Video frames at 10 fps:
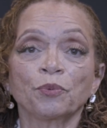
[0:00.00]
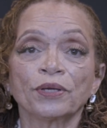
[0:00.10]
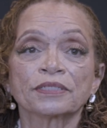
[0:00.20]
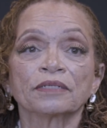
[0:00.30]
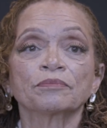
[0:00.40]

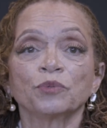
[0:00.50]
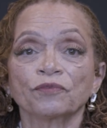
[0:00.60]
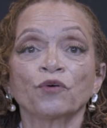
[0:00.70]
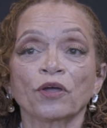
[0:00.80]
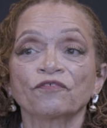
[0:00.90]
present,
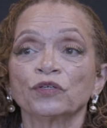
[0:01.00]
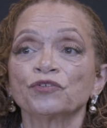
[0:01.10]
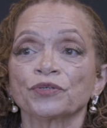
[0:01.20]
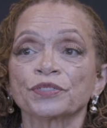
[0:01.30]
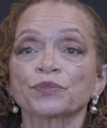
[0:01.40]
but for our
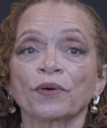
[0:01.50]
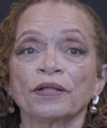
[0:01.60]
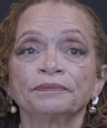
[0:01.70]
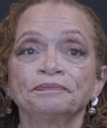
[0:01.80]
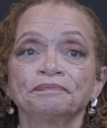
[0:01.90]
future as well.